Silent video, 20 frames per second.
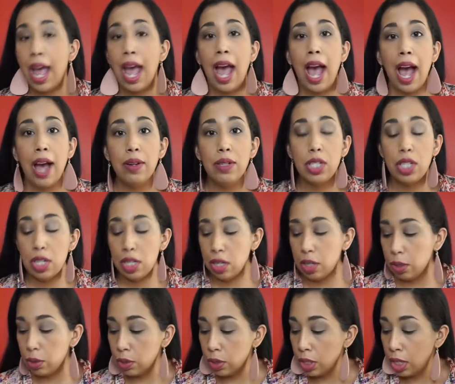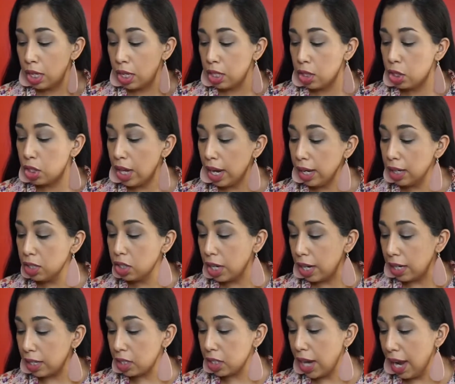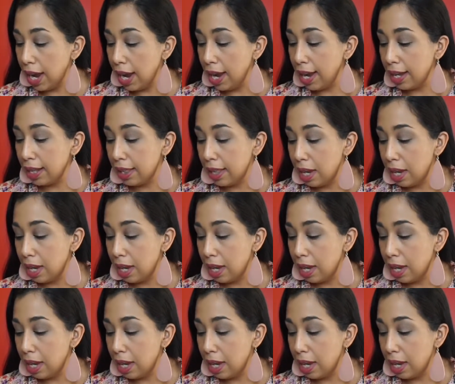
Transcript: How to use, shake, shake, shake,